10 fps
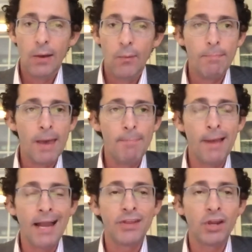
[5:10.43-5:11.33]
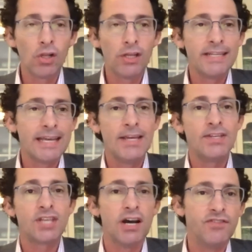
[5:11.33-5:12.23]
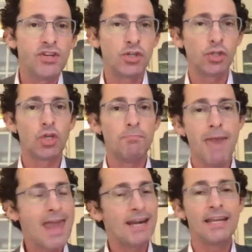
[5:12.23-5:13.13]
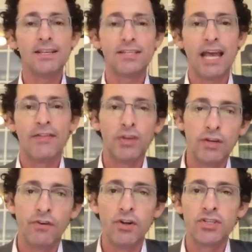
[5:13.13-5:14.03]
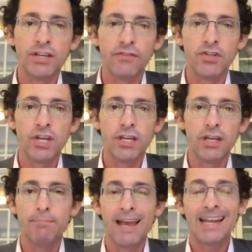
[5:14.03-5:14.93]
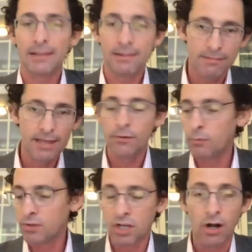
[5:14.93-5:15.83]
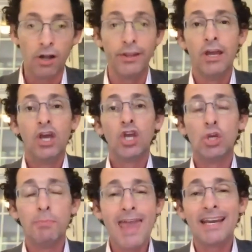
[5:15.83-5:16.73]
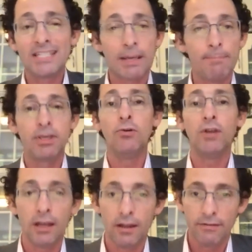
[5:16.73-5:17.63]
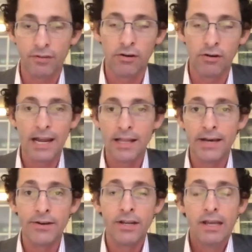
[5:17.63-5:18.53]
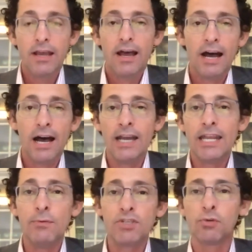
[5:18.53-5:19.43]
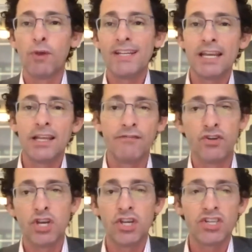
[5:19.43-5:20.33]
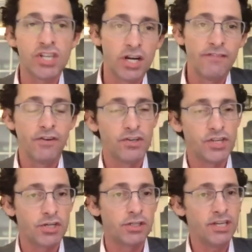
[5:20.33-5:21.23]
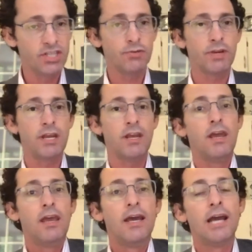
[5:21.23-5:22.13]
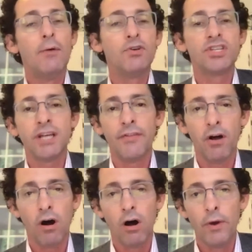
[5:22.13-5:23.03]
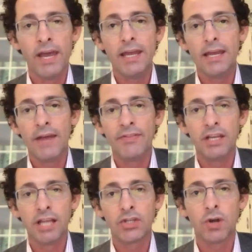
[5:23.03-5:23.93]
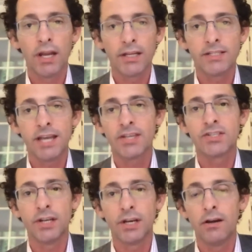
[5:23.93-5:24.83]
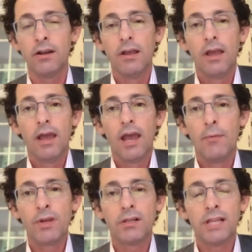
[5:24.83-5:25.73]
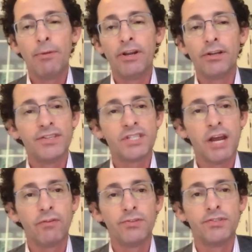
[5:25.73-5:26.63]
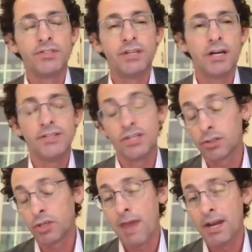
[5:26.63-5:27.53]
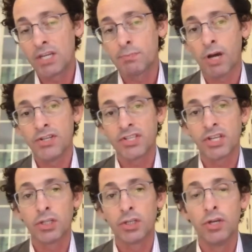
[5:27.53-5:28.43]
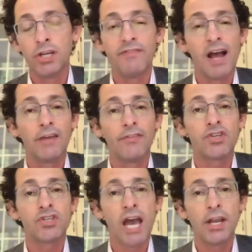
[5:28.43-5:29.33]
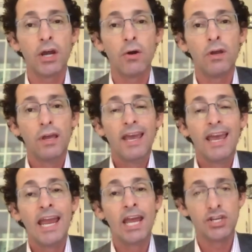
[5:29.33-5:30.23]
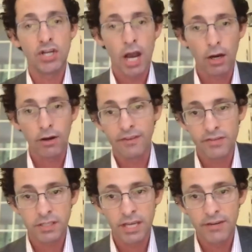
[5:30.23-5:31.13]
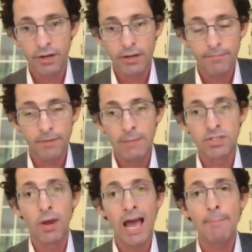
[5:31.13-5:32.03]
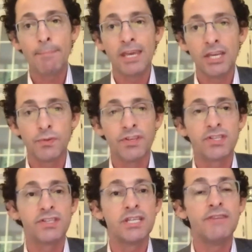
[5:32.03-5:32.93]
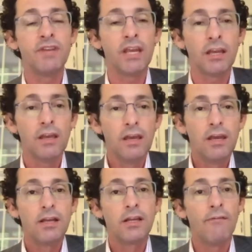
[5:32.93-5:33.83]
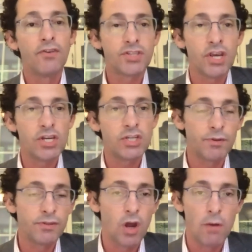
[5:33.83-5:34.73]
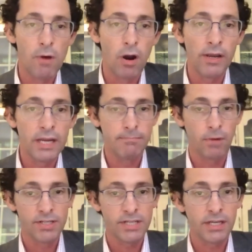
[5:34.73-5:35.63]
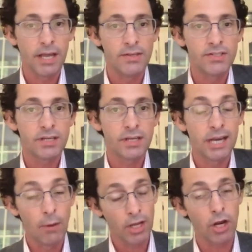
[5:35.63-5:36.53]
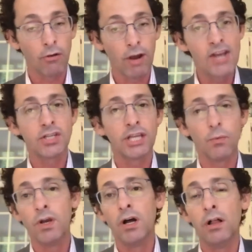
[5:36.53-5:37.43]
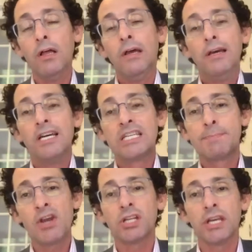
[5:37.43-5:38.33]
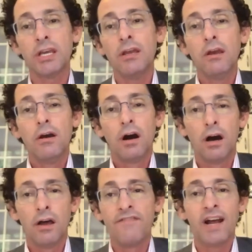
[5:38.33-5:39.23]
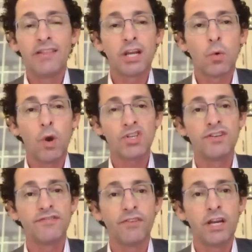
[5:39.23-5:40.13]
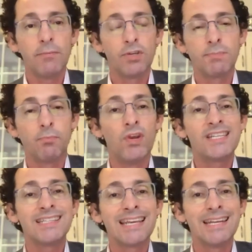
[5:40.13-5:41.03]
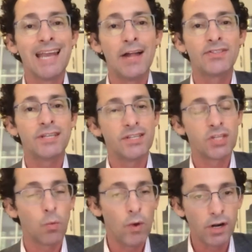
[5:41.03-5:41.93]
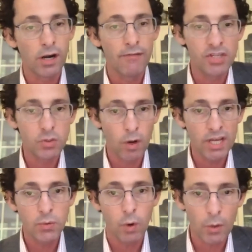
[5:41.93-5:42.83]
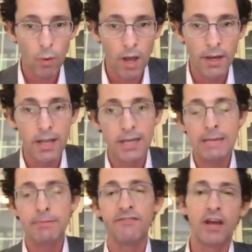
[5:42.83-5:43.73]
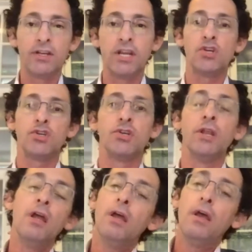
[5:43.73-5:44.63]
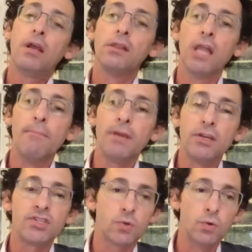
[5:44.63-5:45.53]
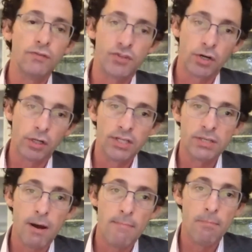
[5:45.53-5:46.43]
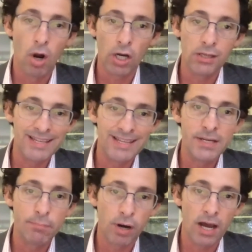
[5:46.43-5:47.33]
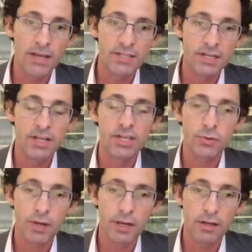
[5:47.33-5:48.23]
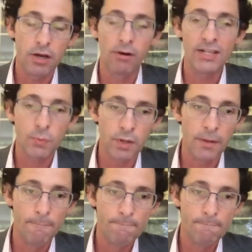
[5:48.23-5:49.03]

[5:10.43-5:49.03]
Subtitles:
We met back in the early days of digital humanities at the University of Virginia. Back then it was called Humanities Computing, for crying out loud. And he was directing the Virginia Center for Digital History, and I was just down the hallway at the Electronic Tech Center, and we collaborated on several digital humanities projects, including Valley of the Shadow and Geography of Slavery. I'm so happy he is with us this evening in conversation with Omar Eaton-Martinez, and I want to congratulate Will, especially on the fact that A Question of Freedom was recently announced as the winner of the 2021 Neiman Foundation Columbia School of Journalism Mark Lynton Prize in History. Congrats, Will.